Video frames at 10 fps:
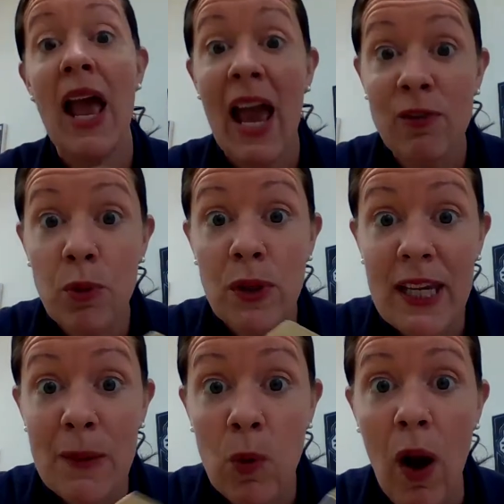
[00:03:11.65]
Everyone
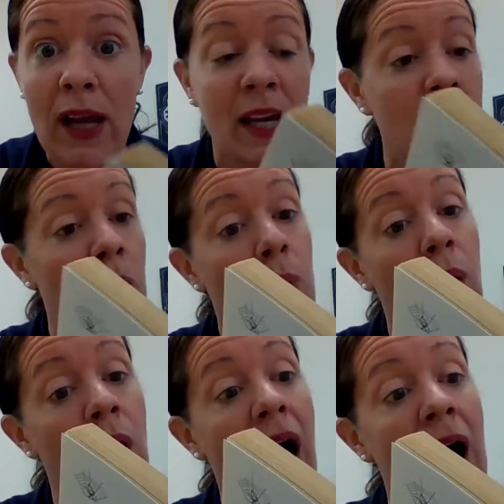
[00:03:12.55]
keep quiet
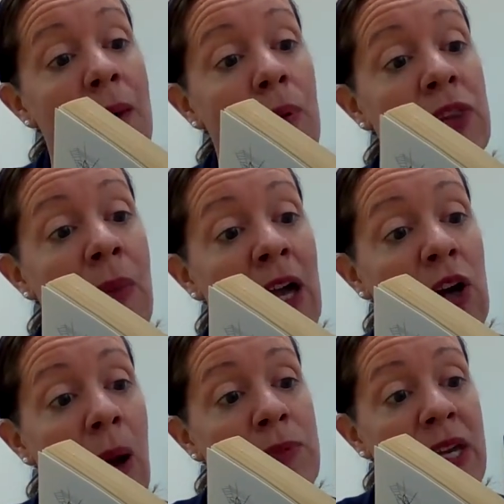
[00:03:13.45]
while I put the matter
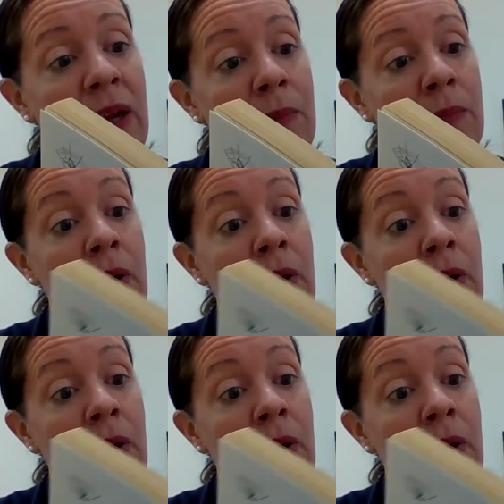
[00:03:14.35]
up to him.